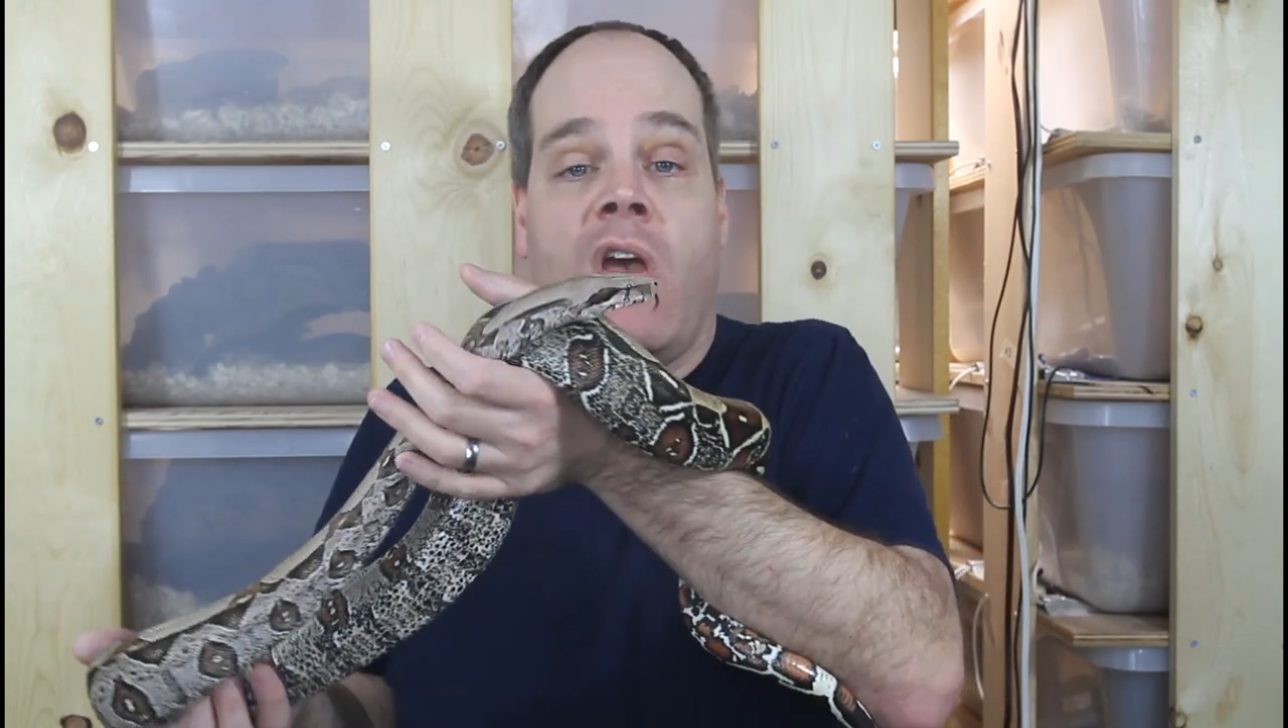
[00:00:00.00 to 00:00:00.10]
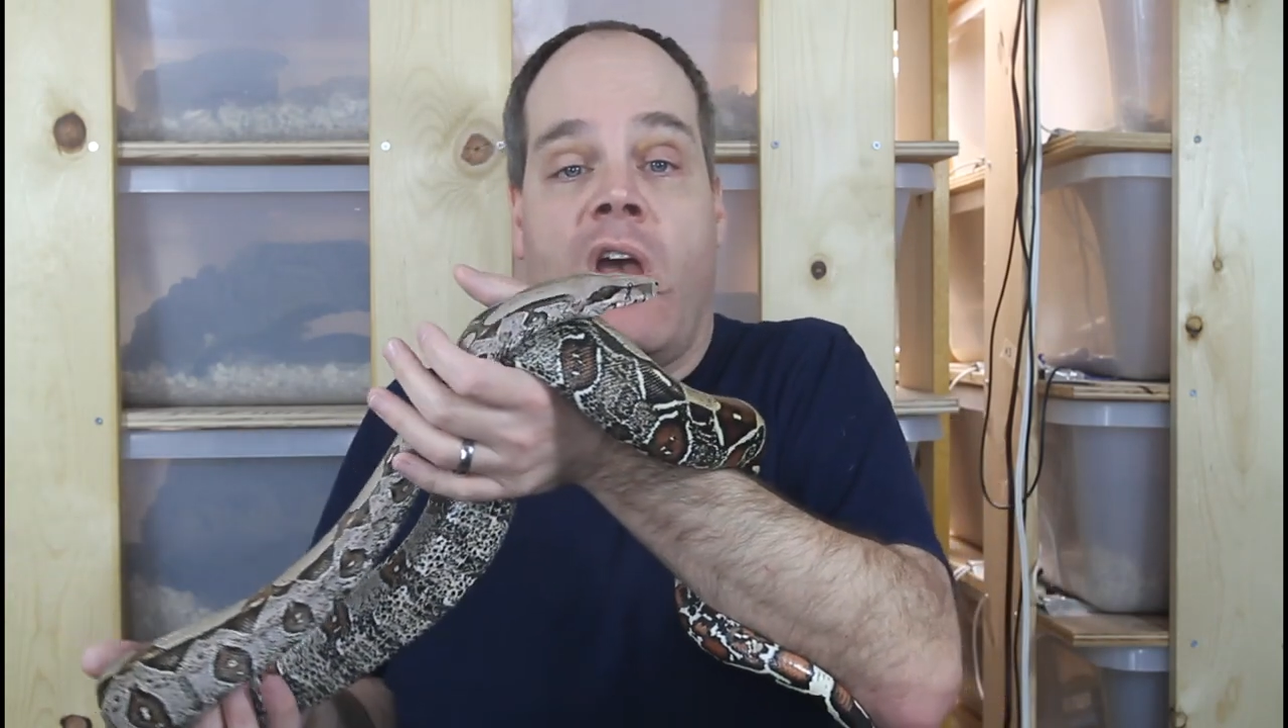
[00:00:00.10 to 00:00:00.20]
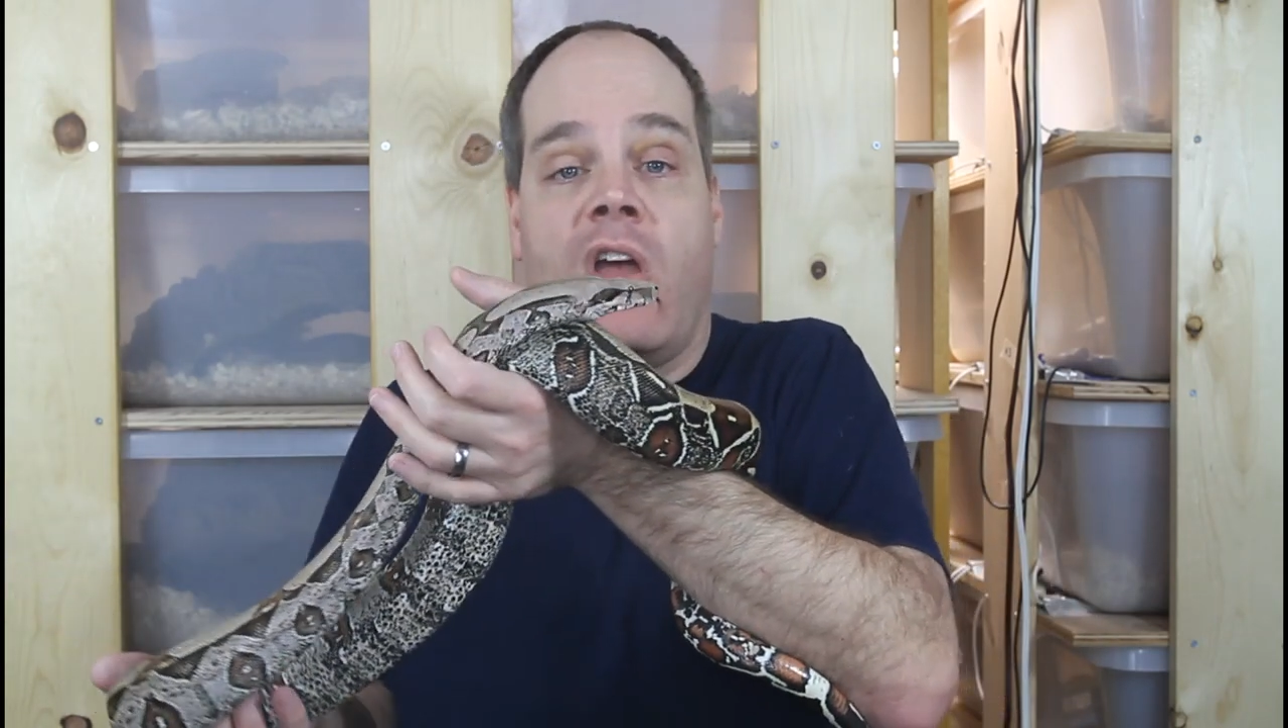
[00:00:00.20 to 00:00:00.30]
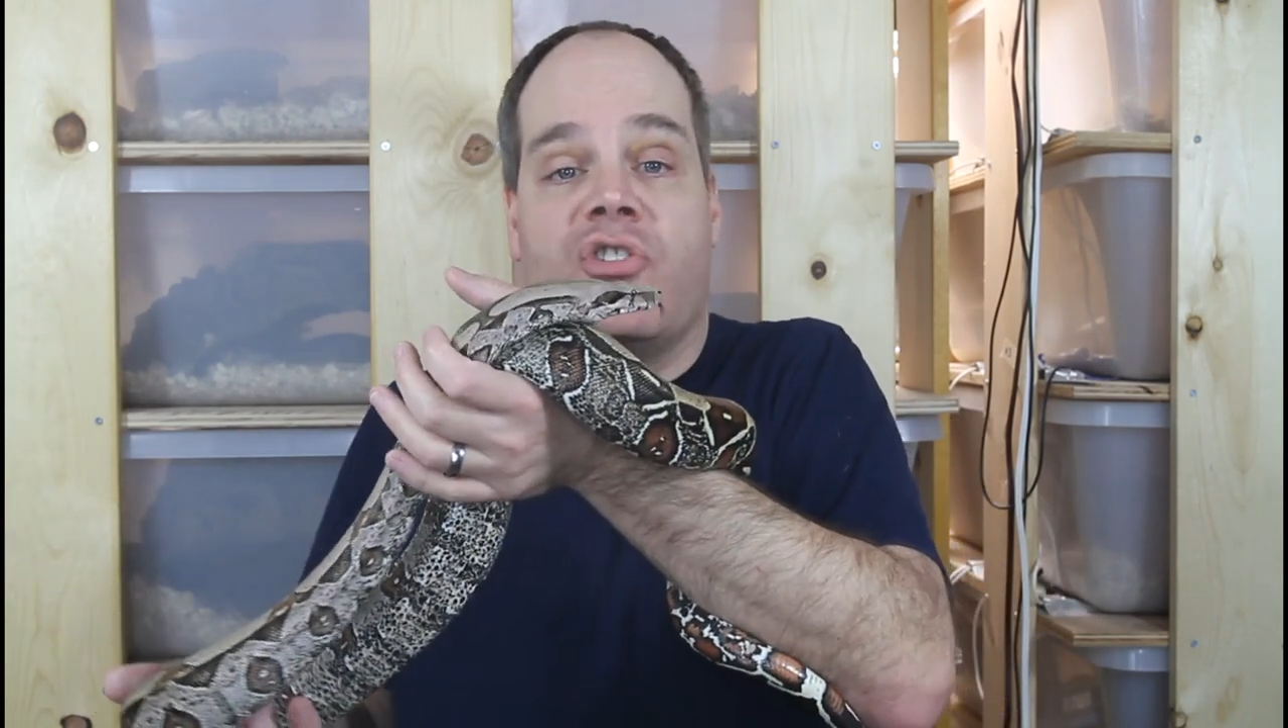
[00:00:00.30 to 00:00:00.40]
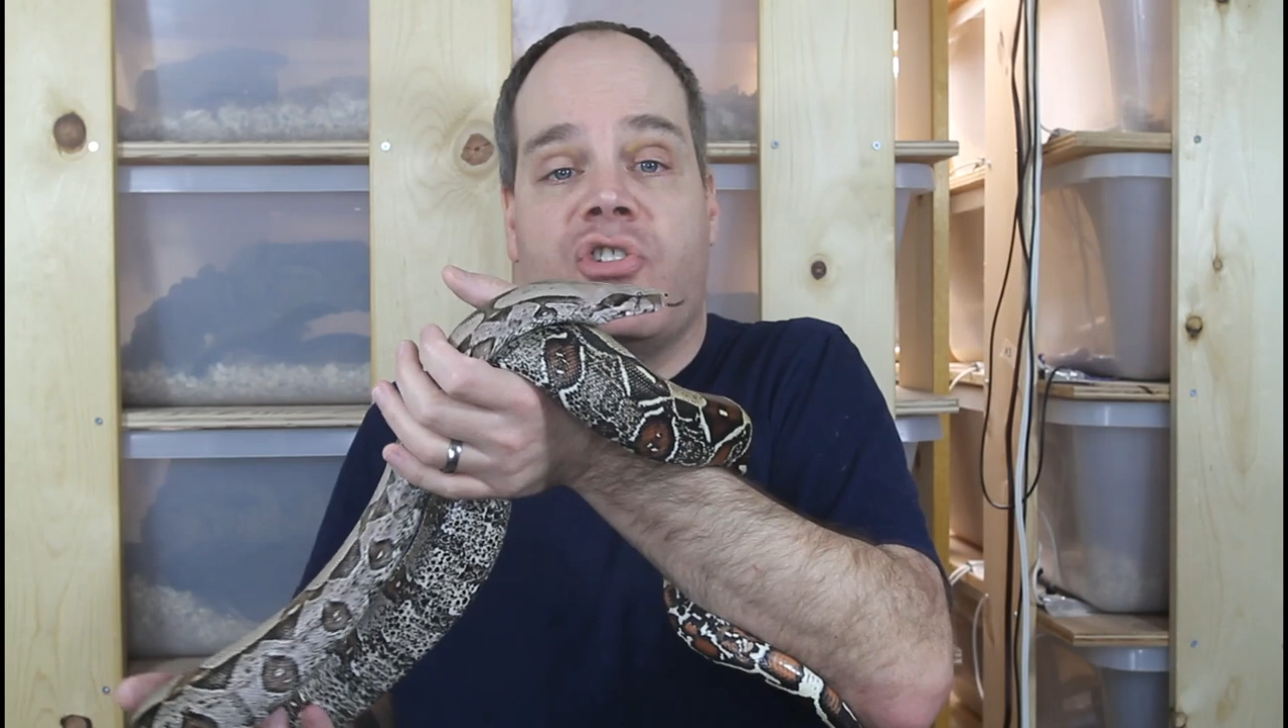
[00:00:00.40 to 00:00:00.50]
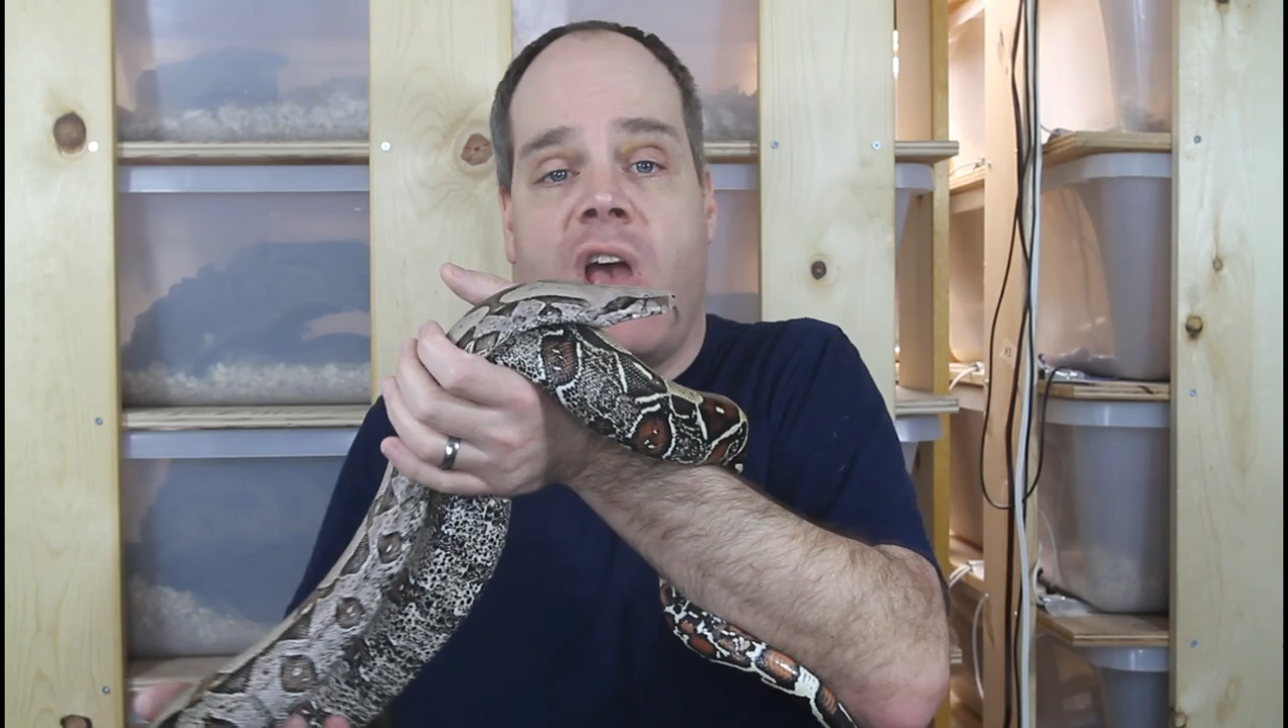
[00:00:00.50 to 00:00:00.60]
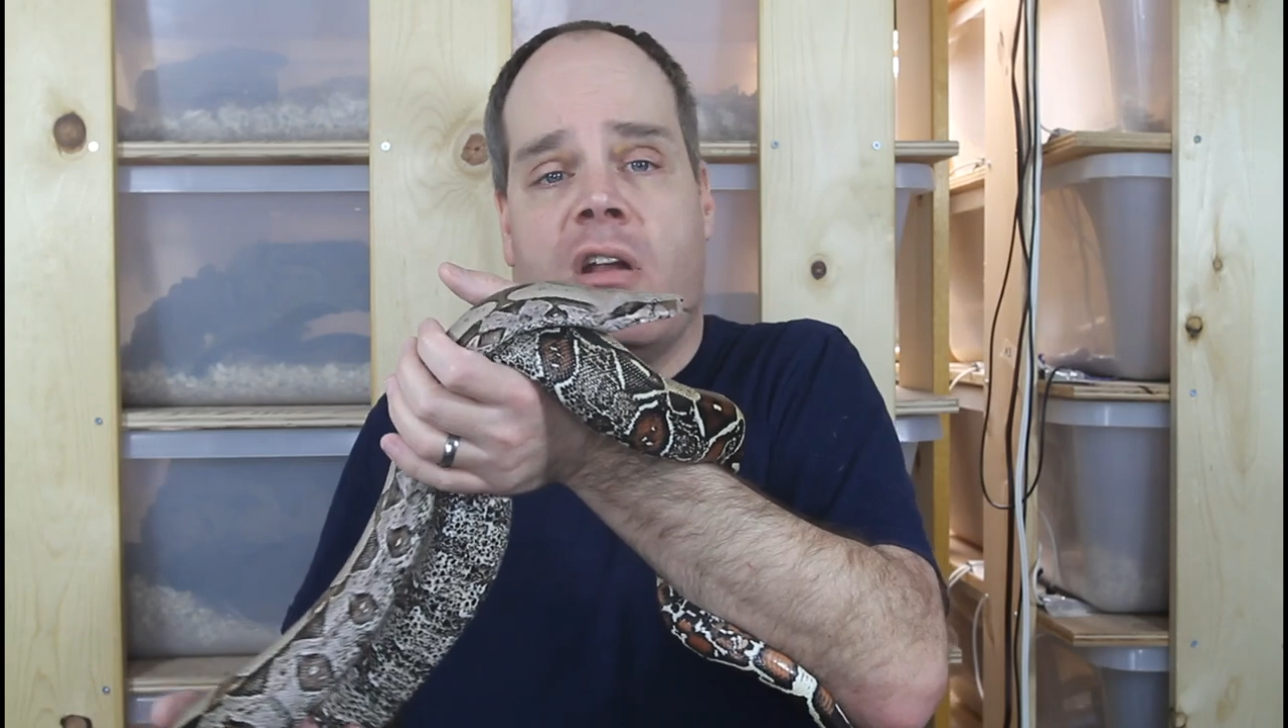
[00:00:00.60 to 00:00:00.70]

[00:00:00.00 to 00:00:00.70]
And she